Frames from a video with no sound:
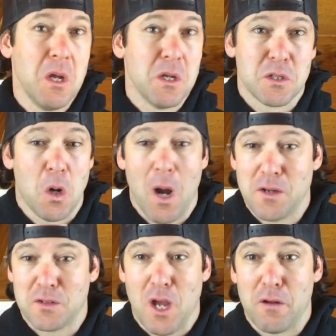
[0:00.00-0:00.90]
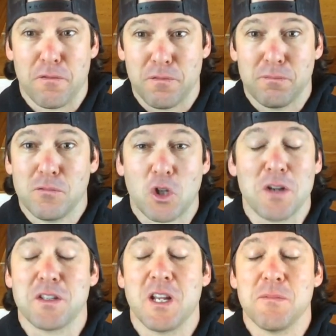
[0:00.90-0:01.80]
So I just kind of
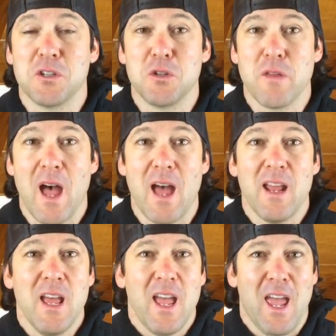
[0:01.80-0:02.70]
trusted him to do that,